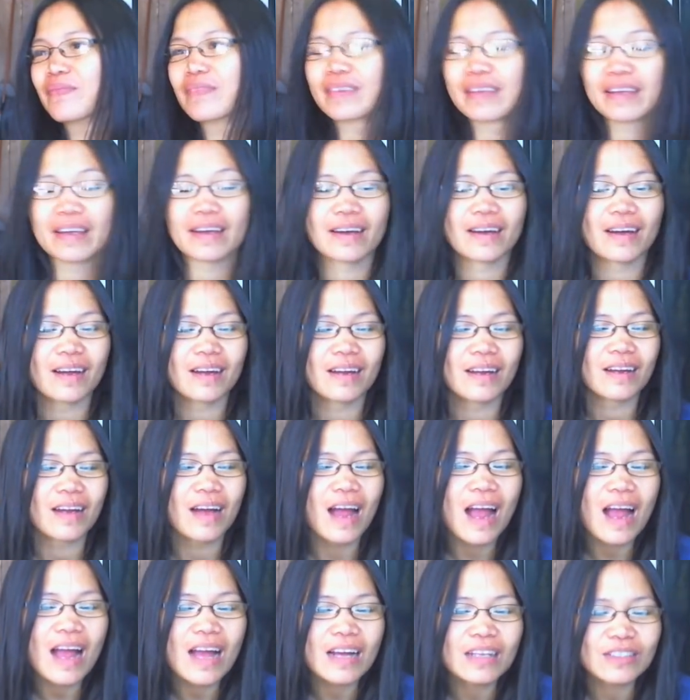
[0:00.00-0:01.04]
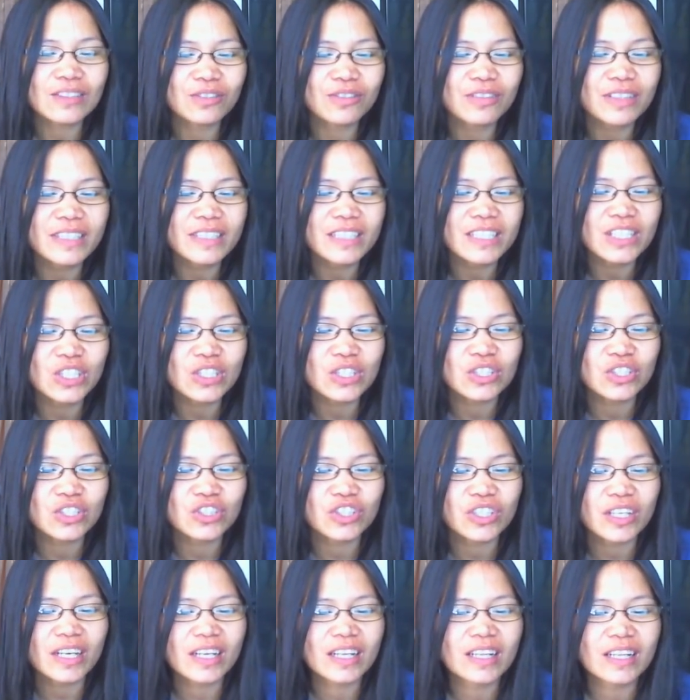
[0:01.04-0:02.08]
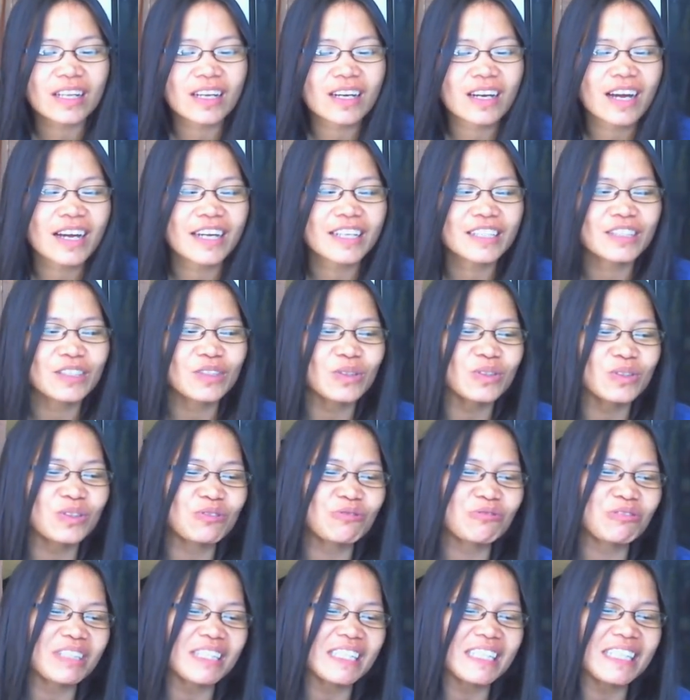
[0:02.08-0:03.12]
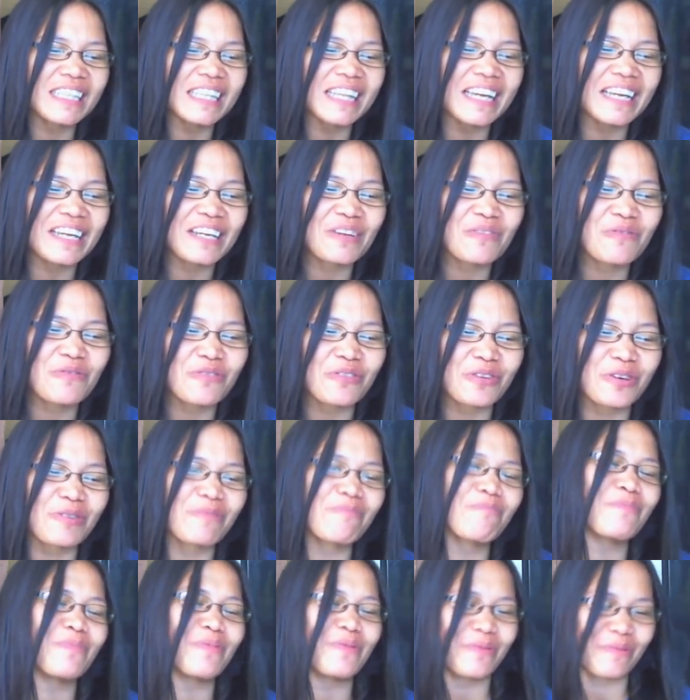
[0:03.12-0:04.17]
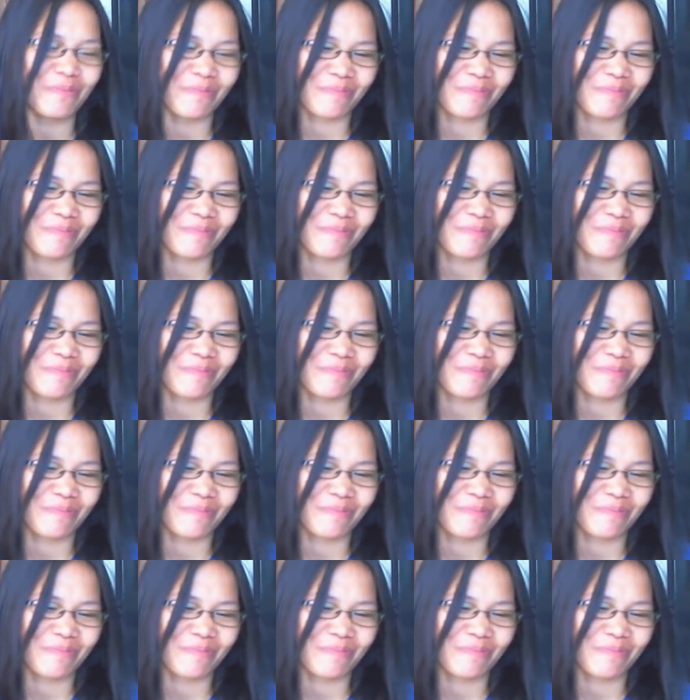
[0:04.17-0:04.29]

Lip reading: Yeah. Actually, Sheila, I don't really like perfume.